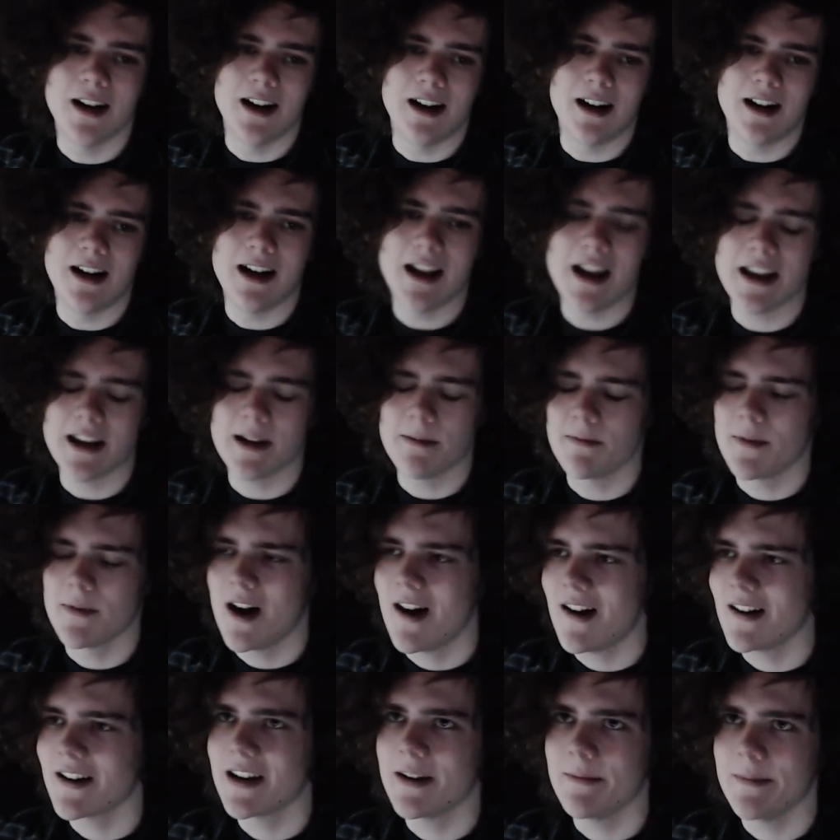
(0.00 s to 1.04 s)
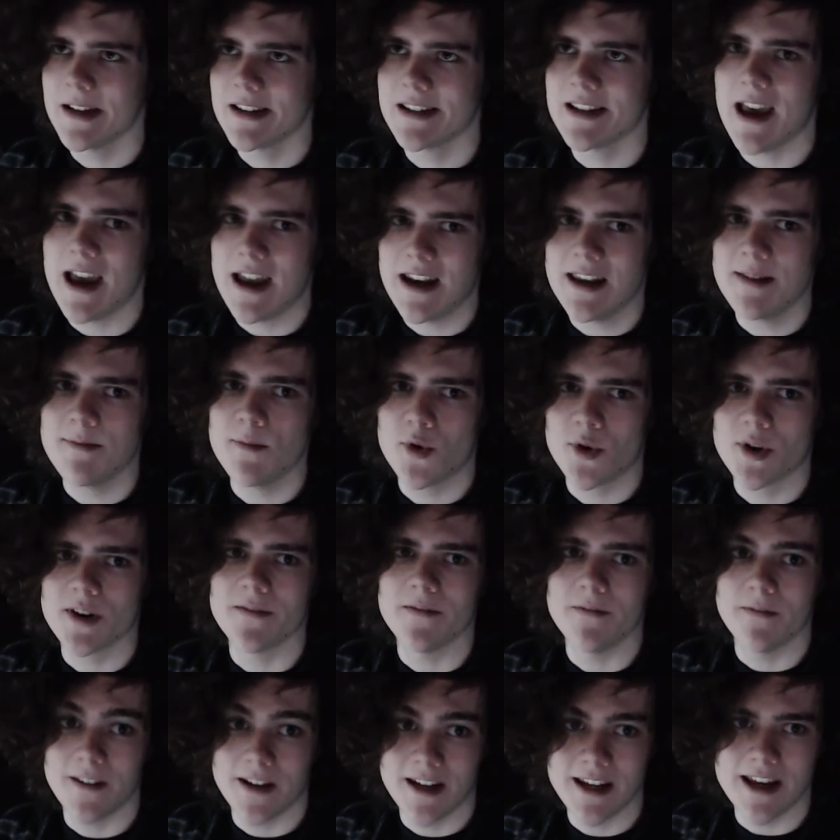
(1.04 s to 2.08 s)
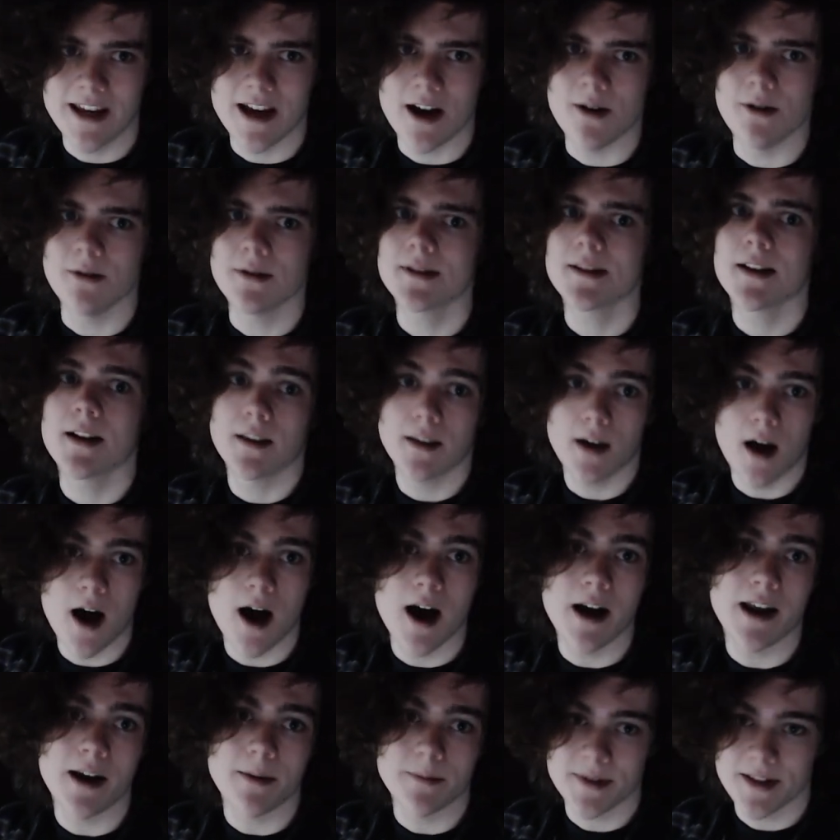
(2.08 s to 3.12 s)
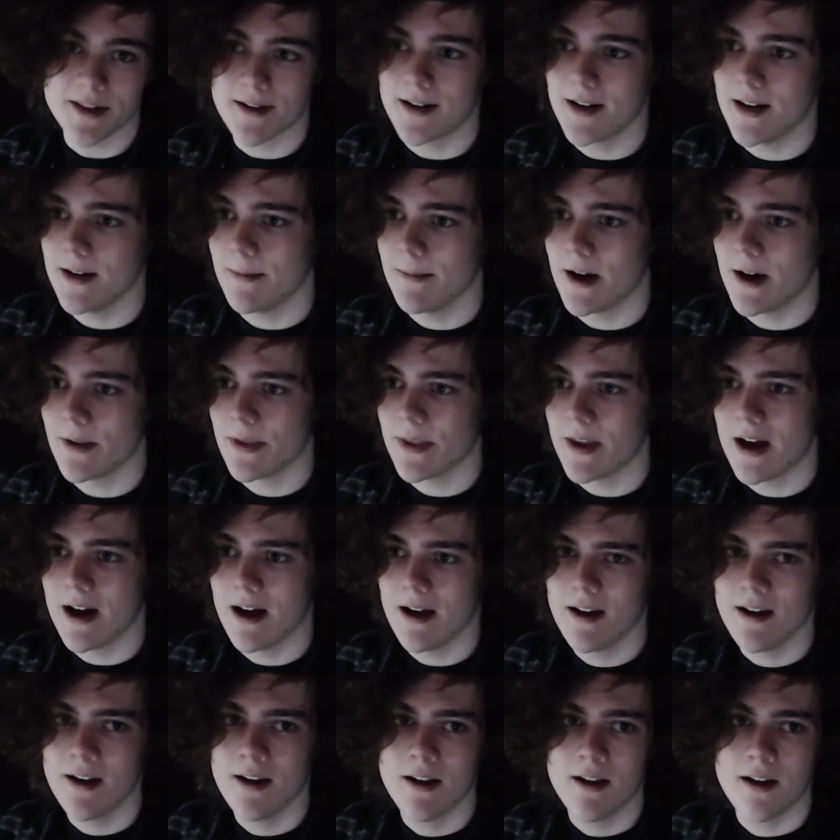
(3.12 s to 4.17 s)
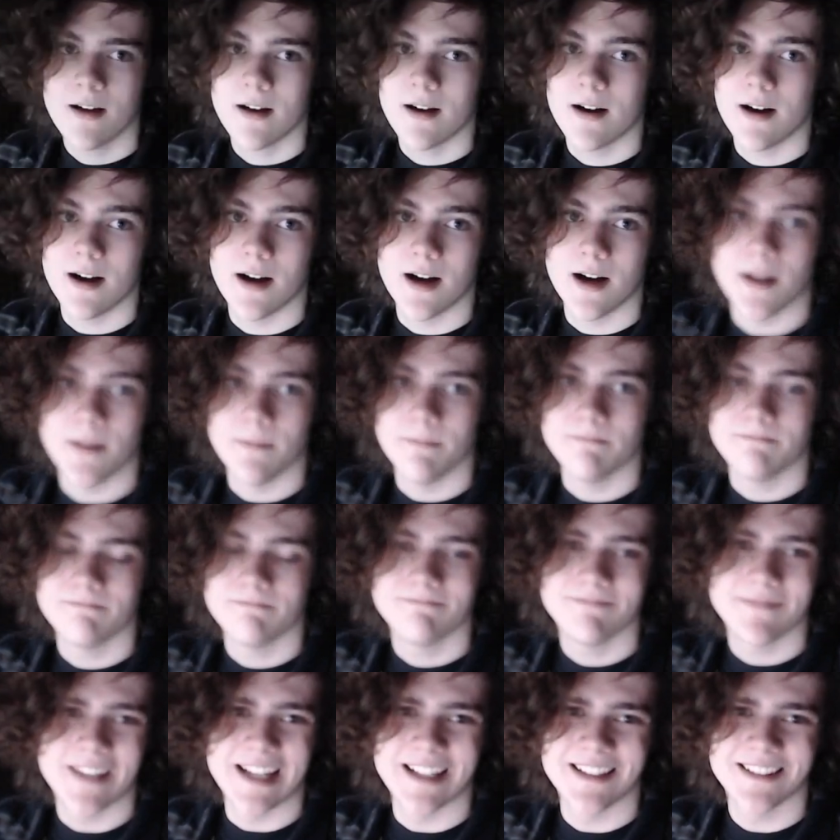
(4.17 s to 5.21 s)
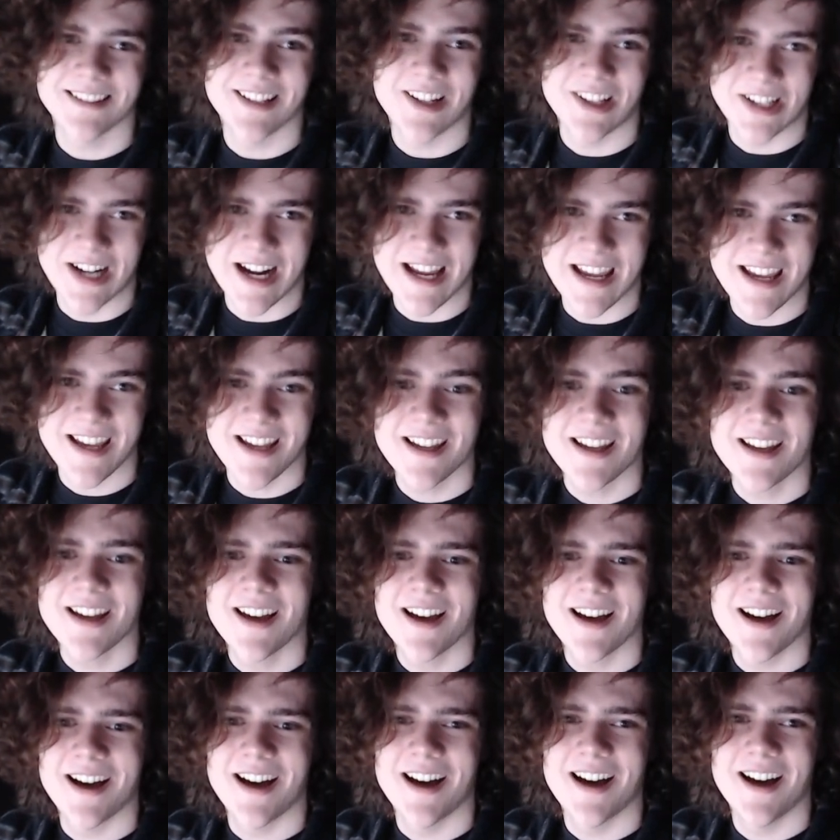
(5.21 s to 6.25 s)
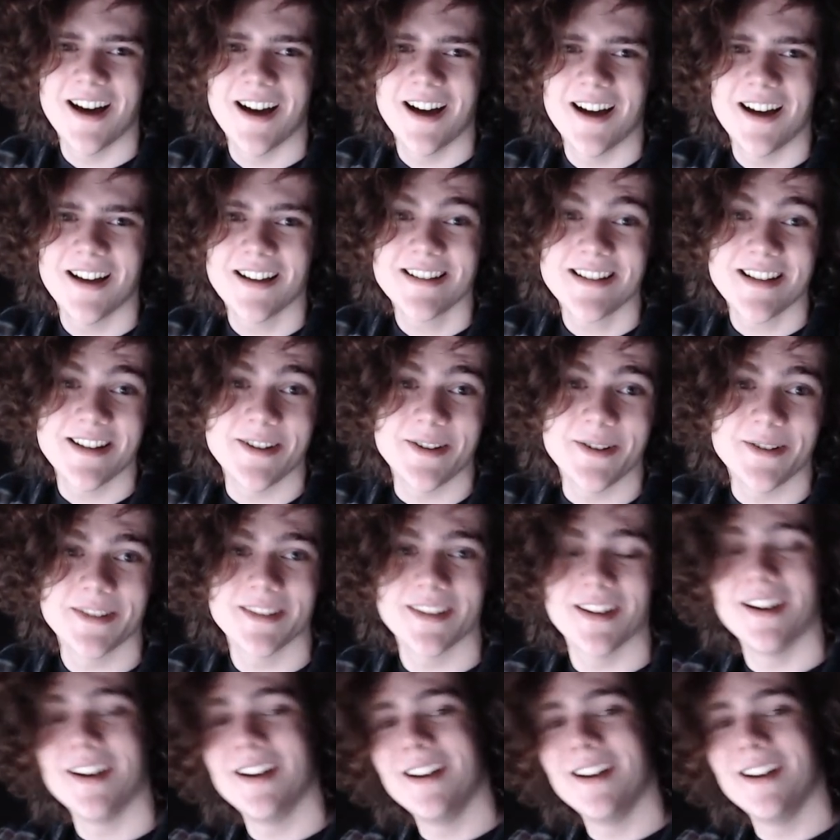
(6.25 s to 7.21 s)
and I'm not gonna miss any more videos. God, I'm sorry about that. Um, yeah, all right. Uh, see you, dude.